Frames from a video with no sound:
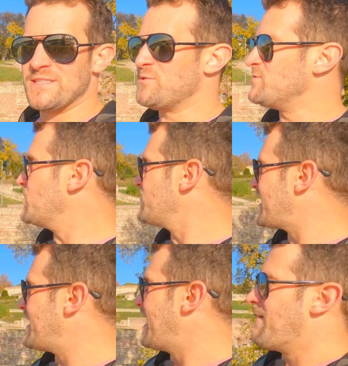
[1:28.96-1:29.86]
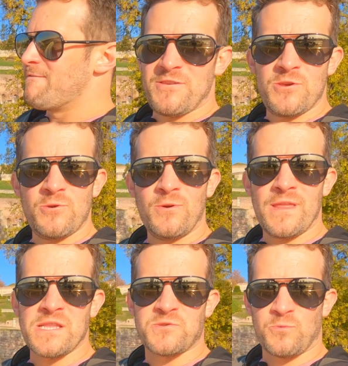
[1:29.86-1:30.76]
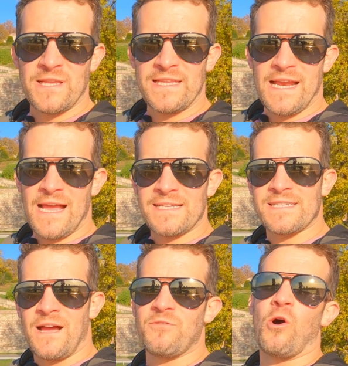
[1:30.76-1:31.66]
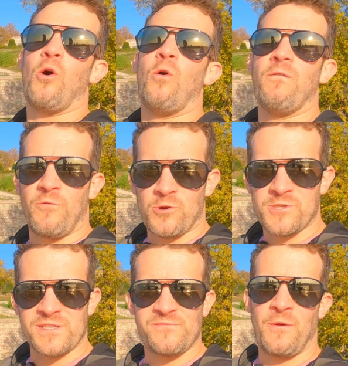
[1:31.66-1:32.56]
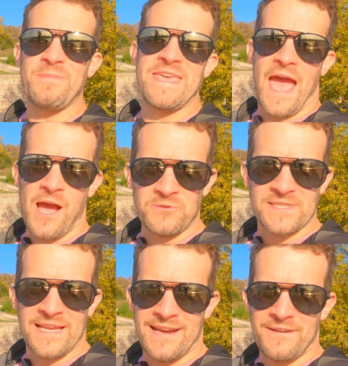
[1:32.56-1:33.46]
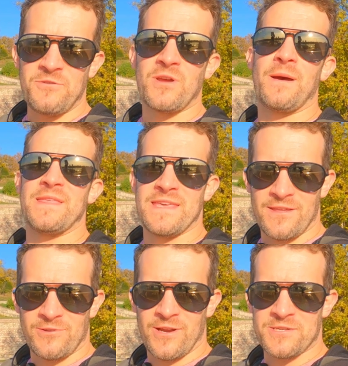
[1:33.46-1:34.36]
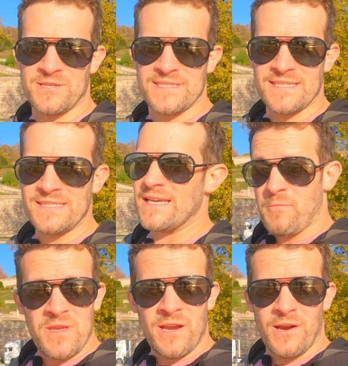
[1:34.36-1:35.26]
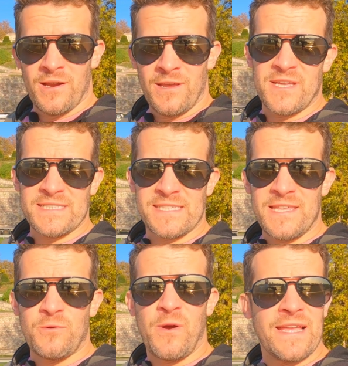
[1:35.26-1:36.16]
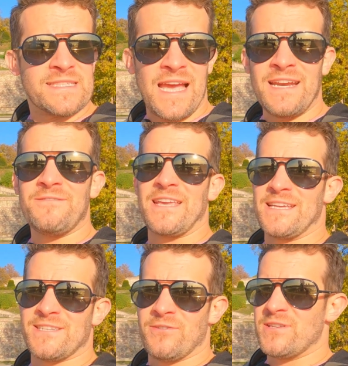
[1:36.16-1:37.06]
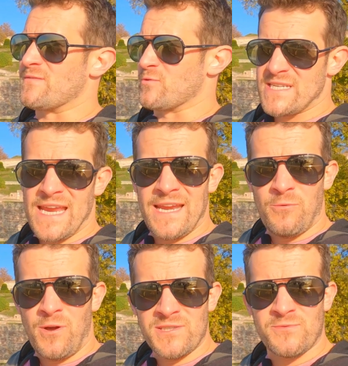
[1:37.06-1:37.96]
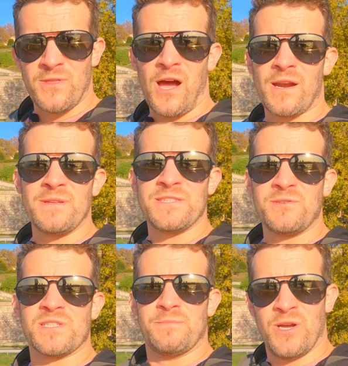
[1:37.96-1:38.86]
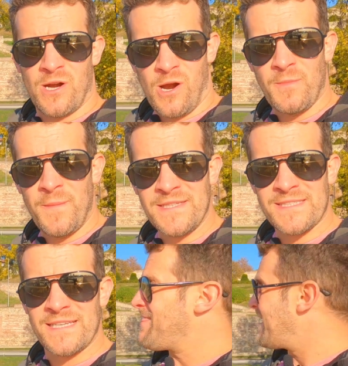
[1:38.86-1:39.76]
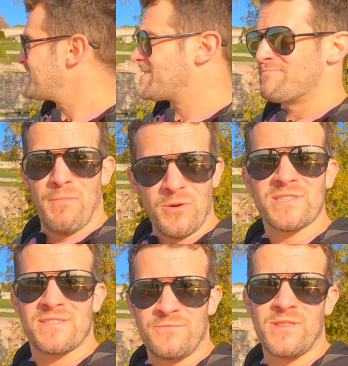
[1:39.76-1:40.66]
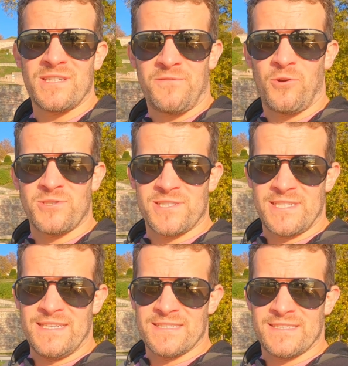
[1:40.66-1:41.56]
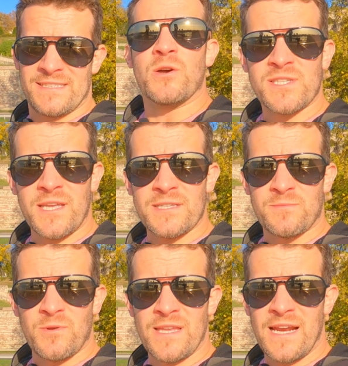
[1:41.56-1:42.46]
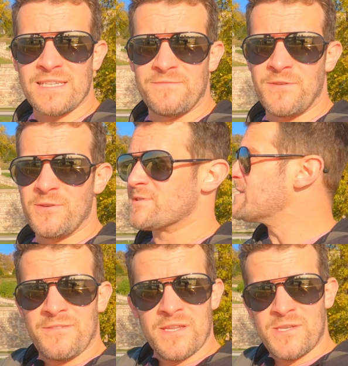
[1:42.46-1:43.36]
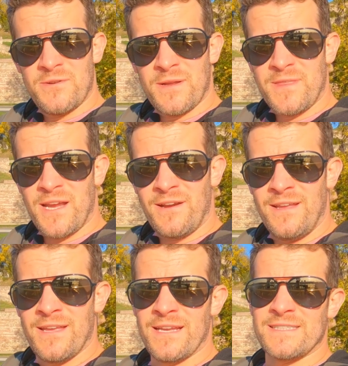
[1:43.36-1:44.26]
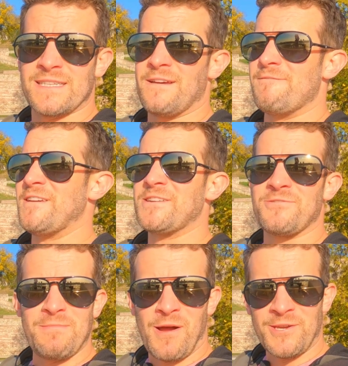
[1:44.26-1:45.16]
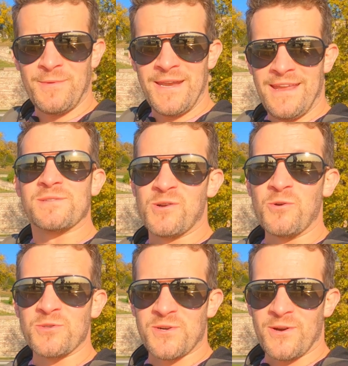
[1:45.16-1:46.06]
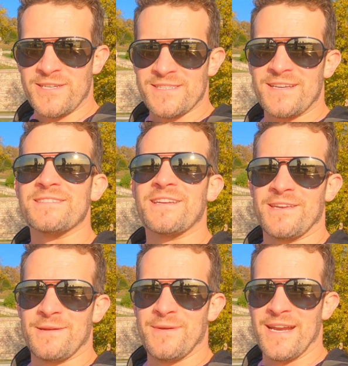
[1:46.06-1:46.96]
is you don't get a view that's really nice of the whole fortress from the outside if you come in the other entrances. But from here, you get to see the way it's kind of like a series of retaining walls where the Ottomans used to put armaments, and that's most of what this fortress is. You also get some really nice views of the dude up there. It's a victory monument. There's some cool stories. I'll tell you in a